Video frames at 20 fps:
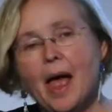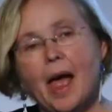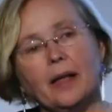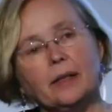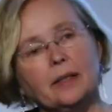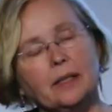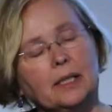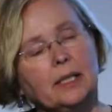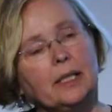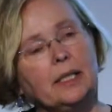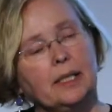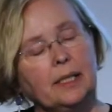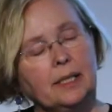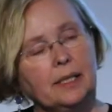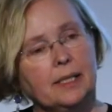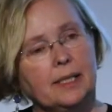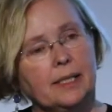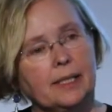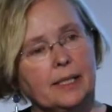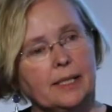And the
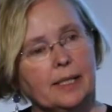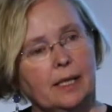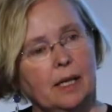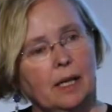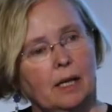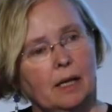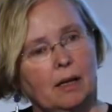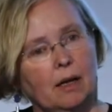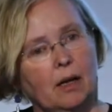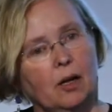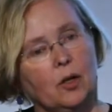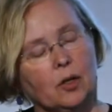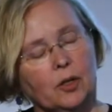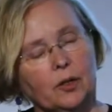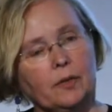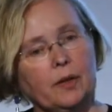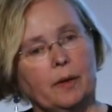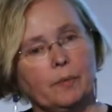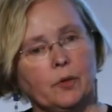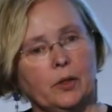kids, a lot
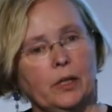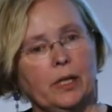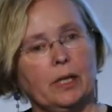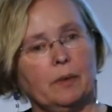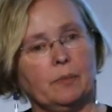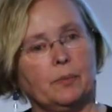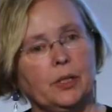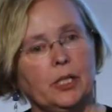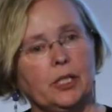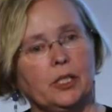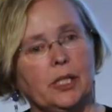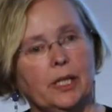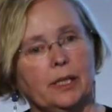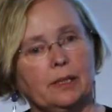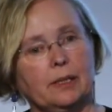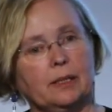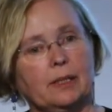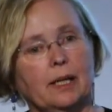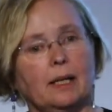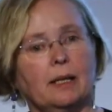of them really
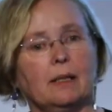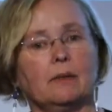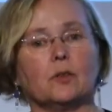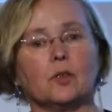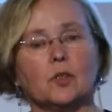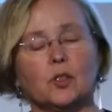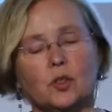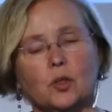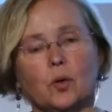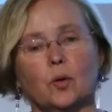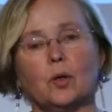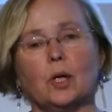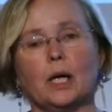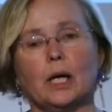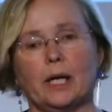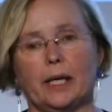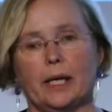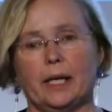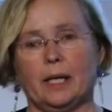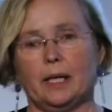appreciated that it was so
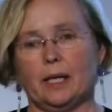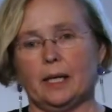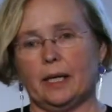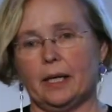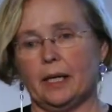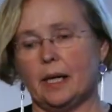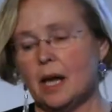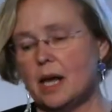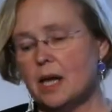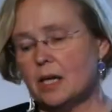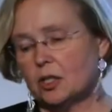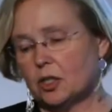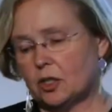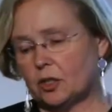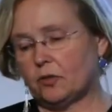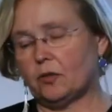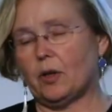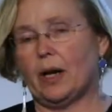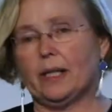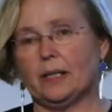clearly
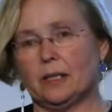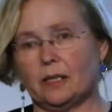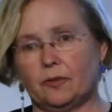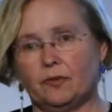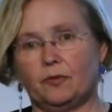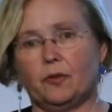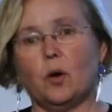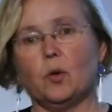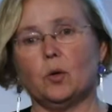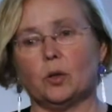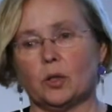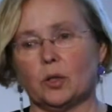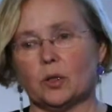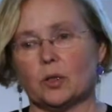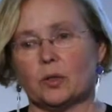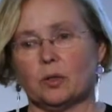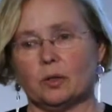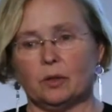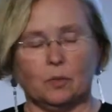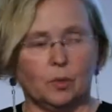
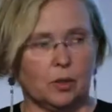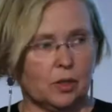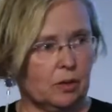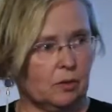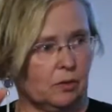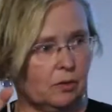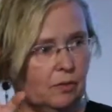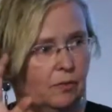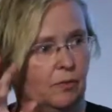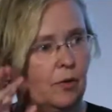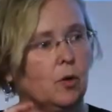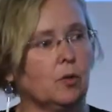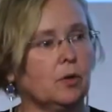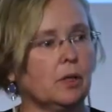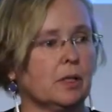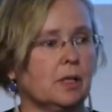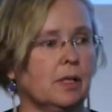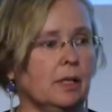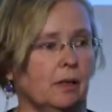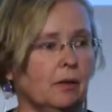strength-focused, so it wasn't
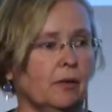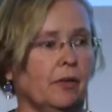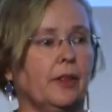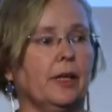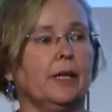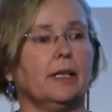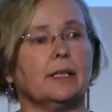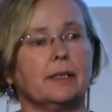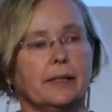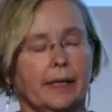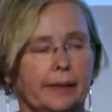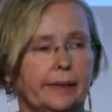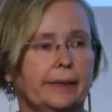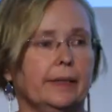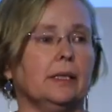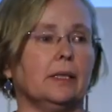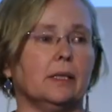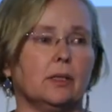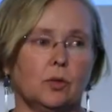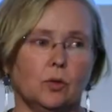focusing on things they
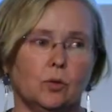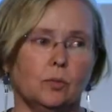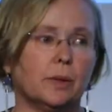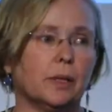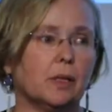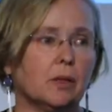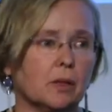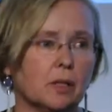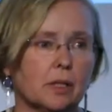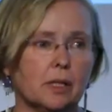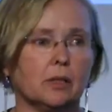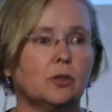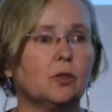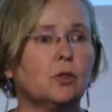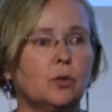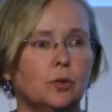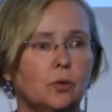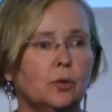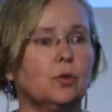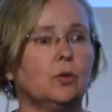didn't do, because they're
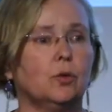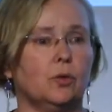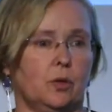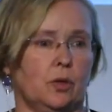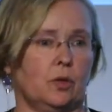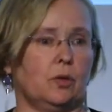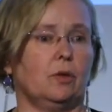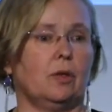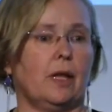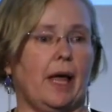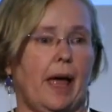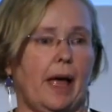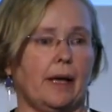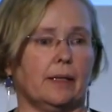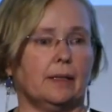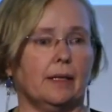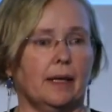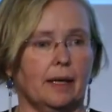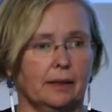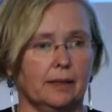too used to that,
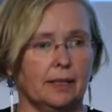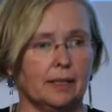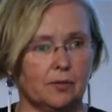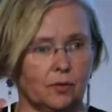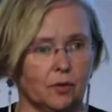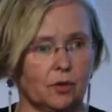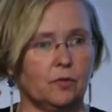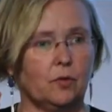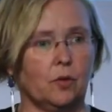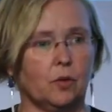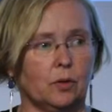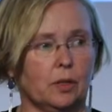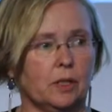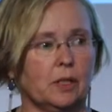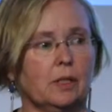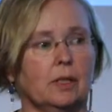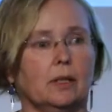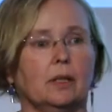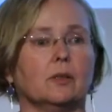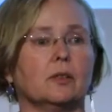and this was
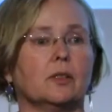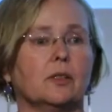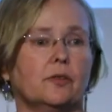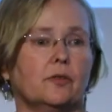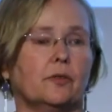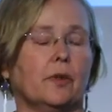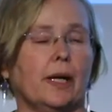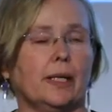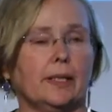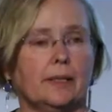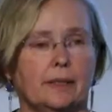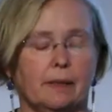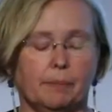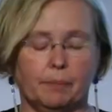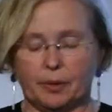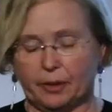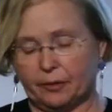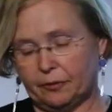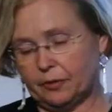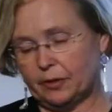focusing on strengths
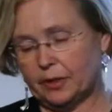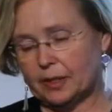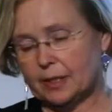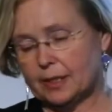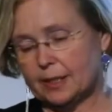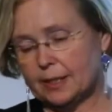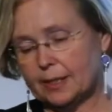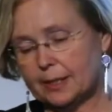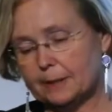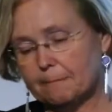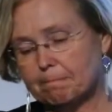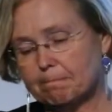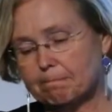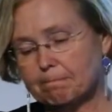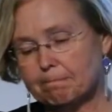and preferences.